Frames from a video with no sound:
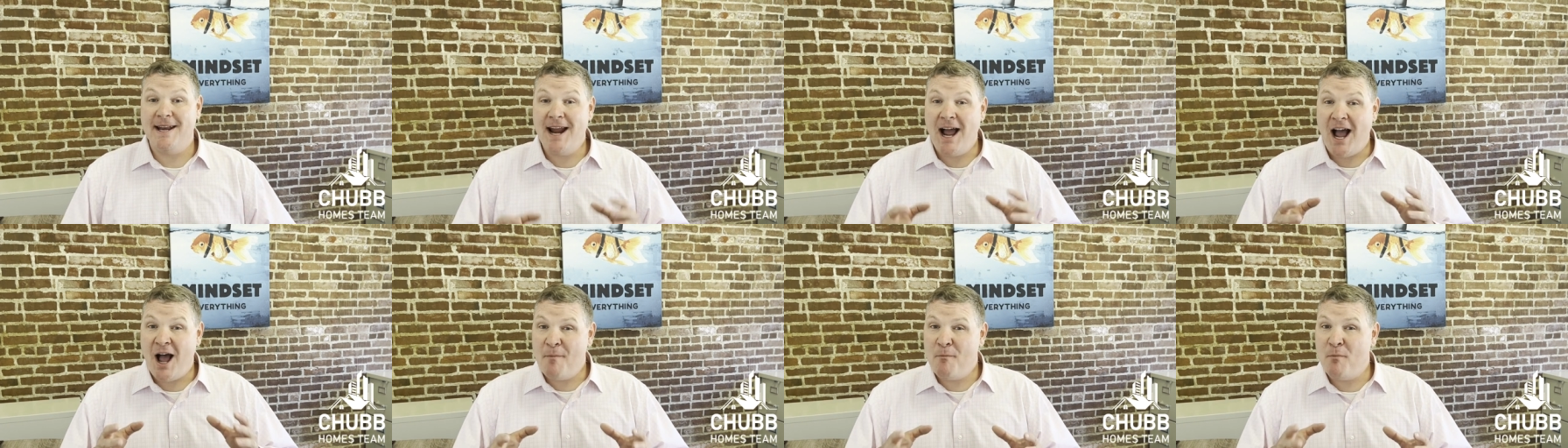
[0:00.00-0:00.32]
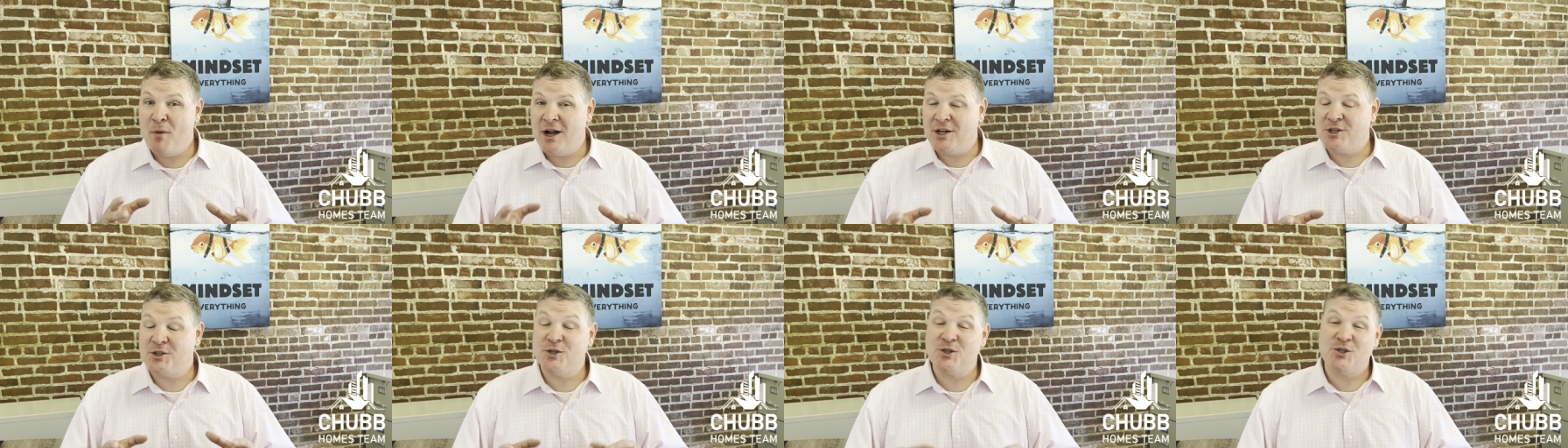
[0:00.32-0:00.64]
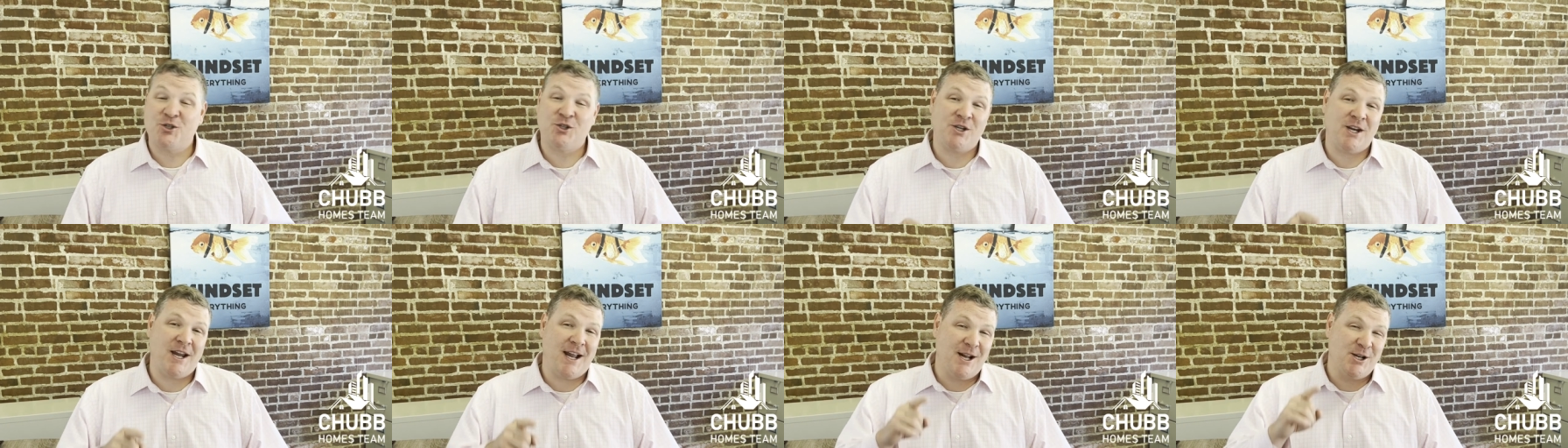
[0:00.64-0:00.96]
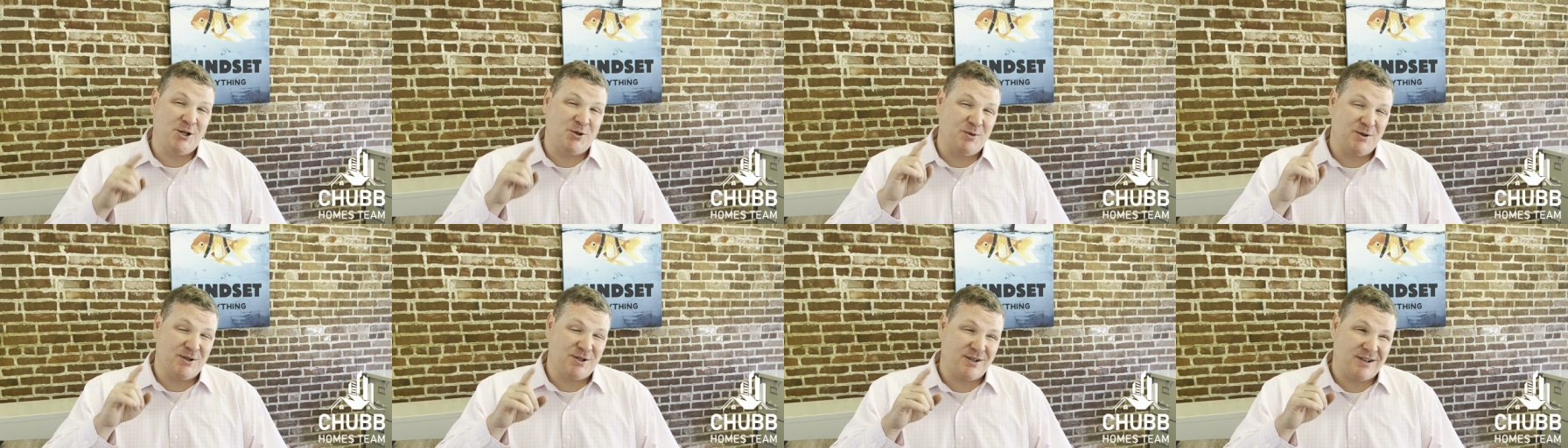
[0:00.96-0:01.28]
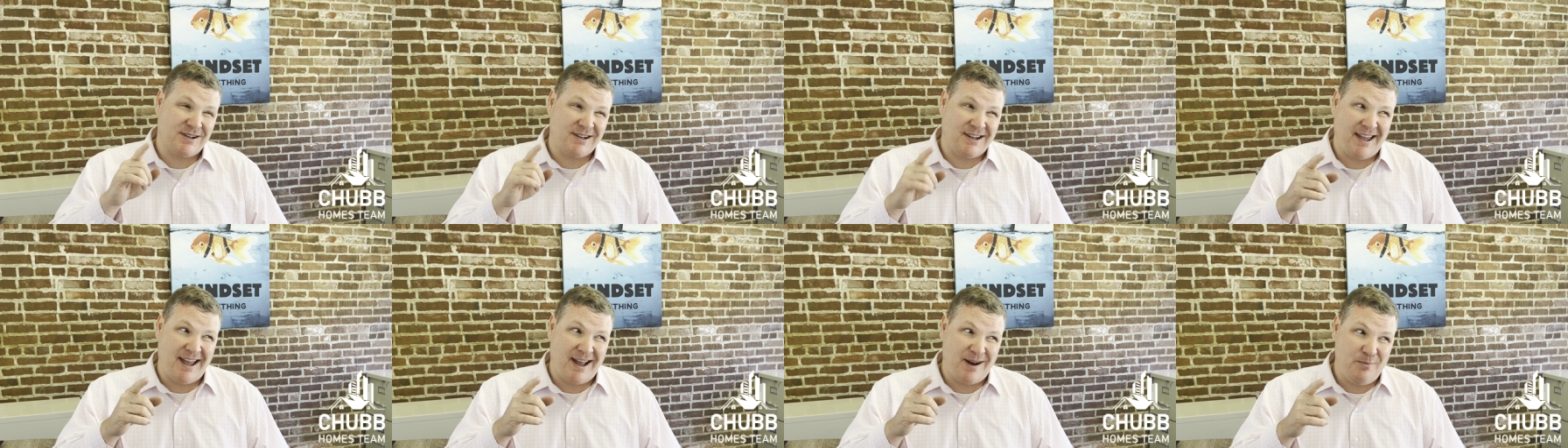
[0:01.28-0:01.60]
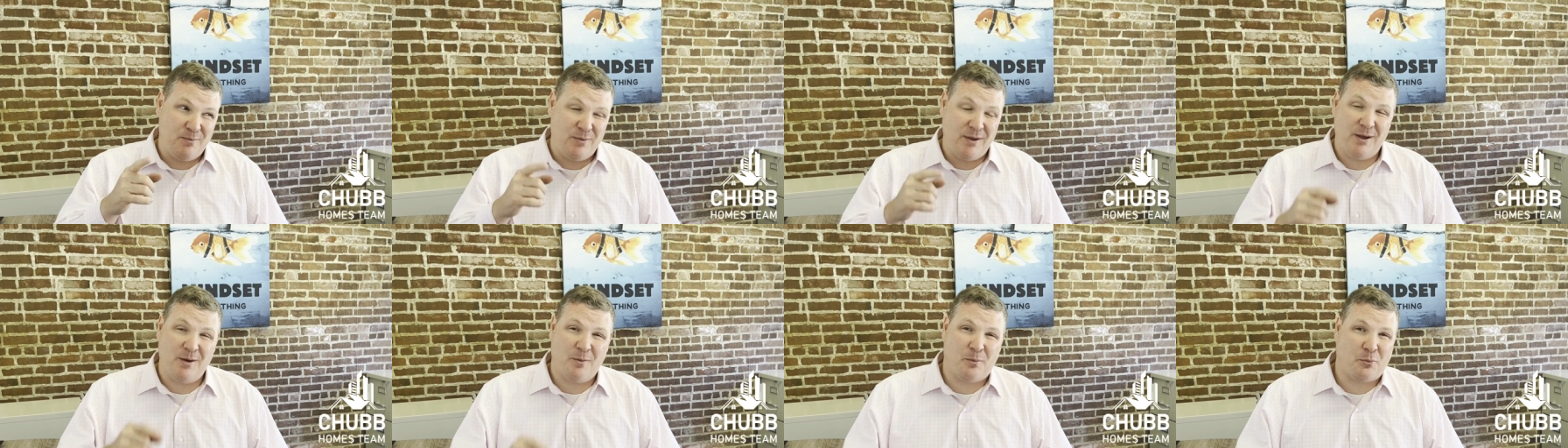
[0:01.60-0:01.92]
not much has changed, which
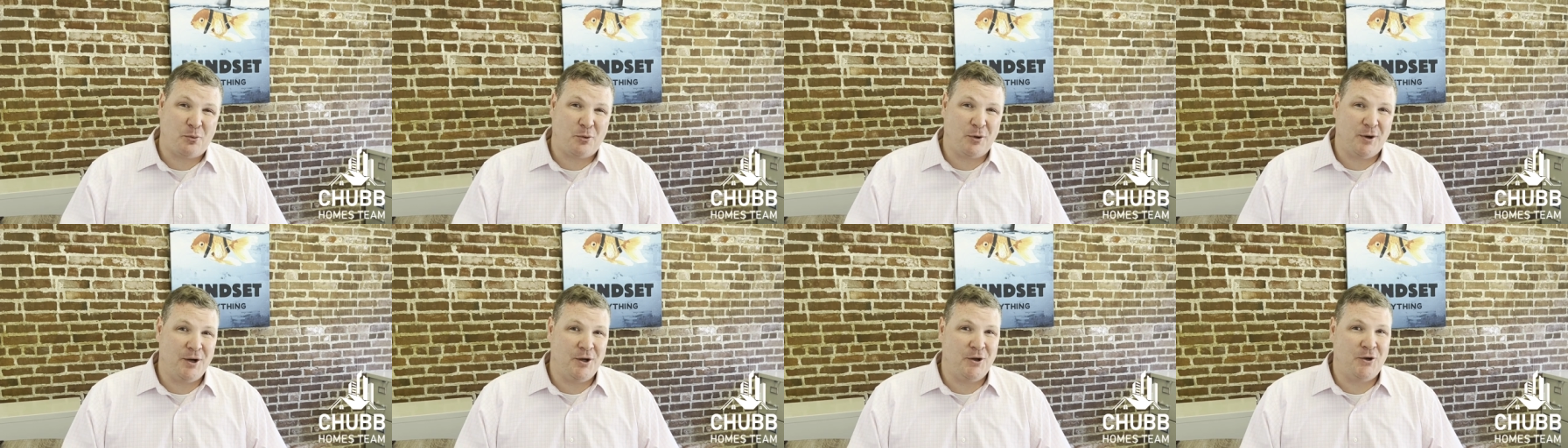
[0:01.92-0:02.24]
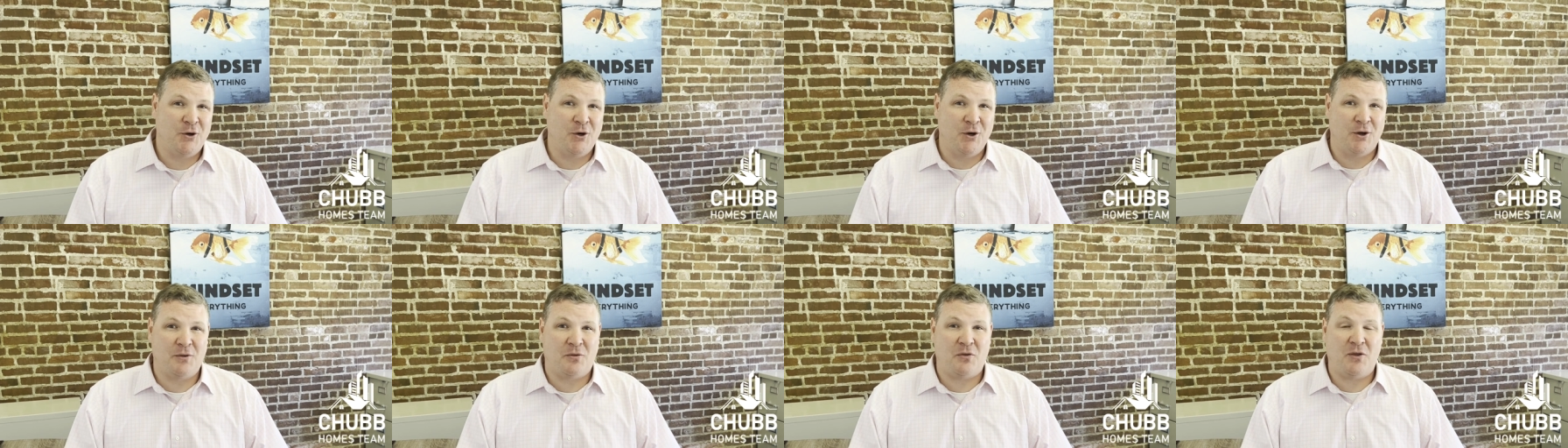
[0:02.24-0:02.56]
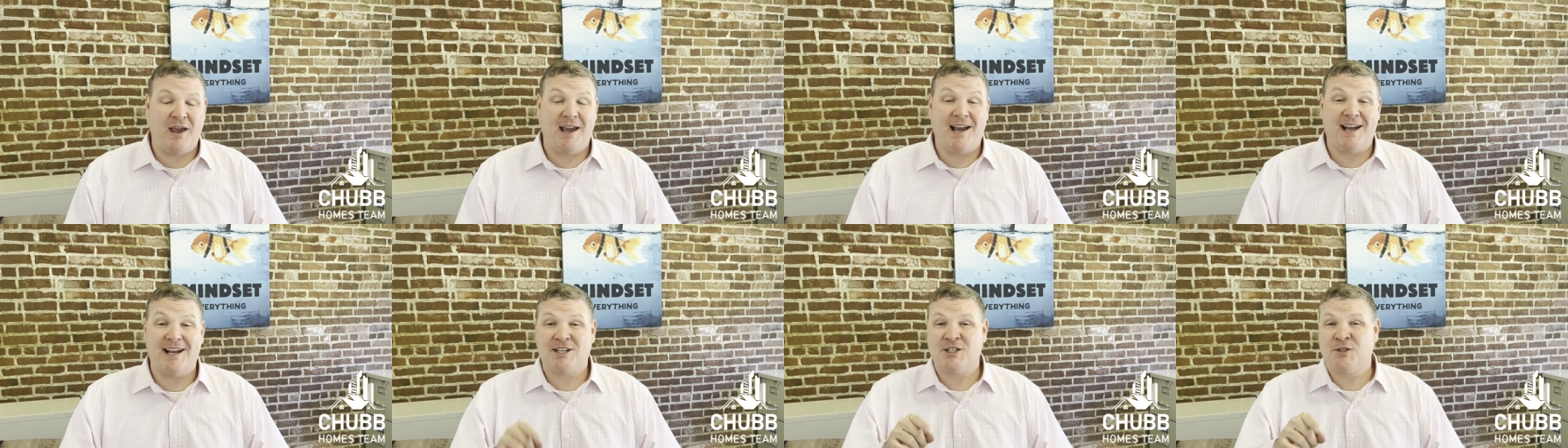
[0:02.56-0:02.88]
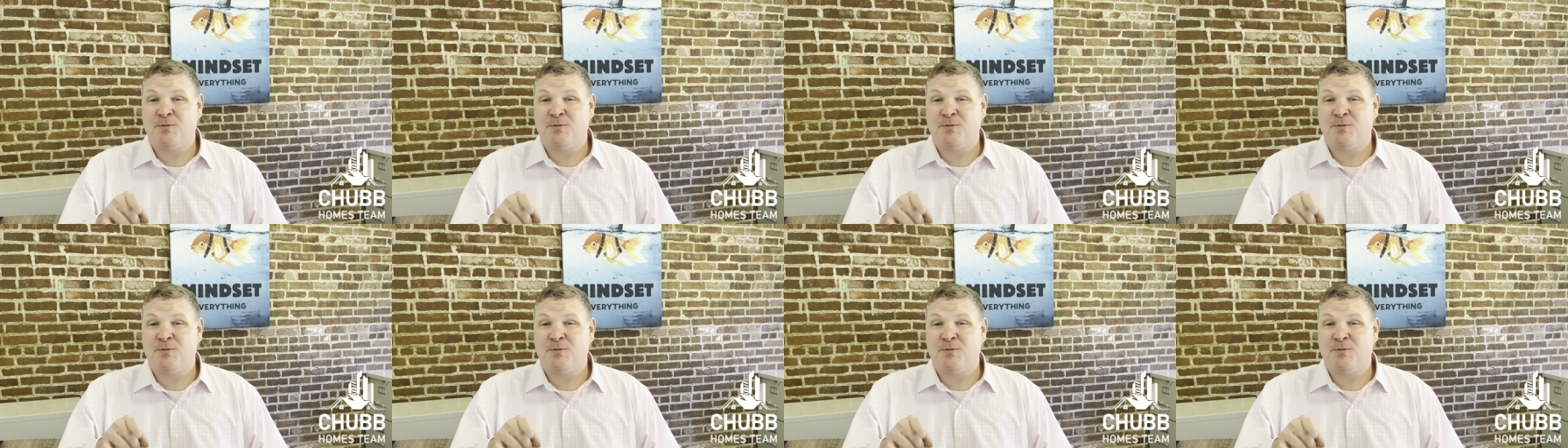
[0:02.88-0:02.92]
can be a pretty good thing,